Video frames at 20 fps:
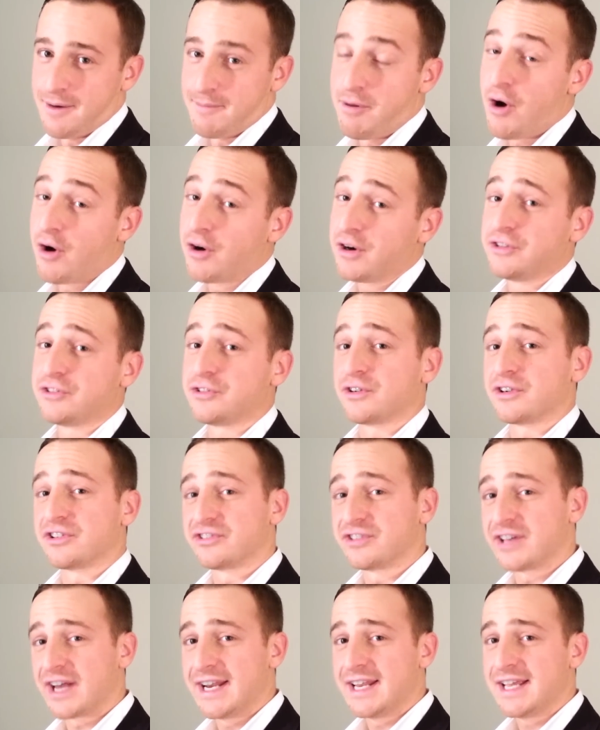Parties are
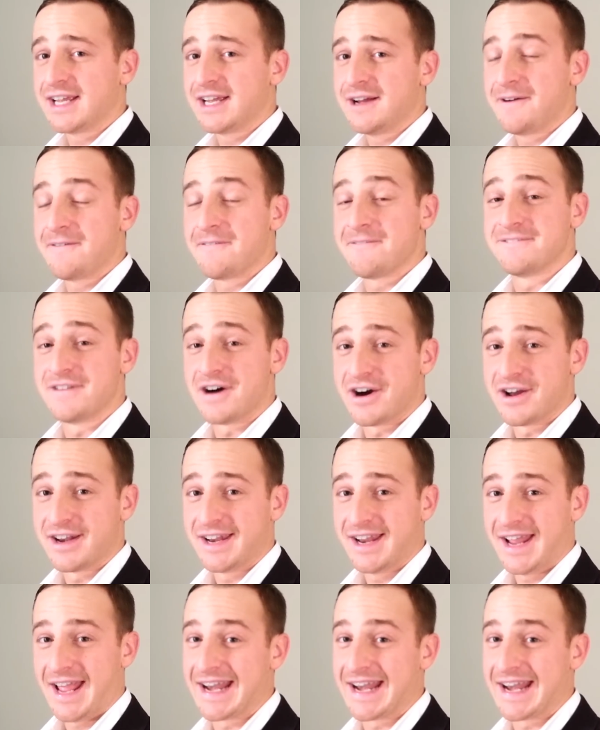exciting, fun,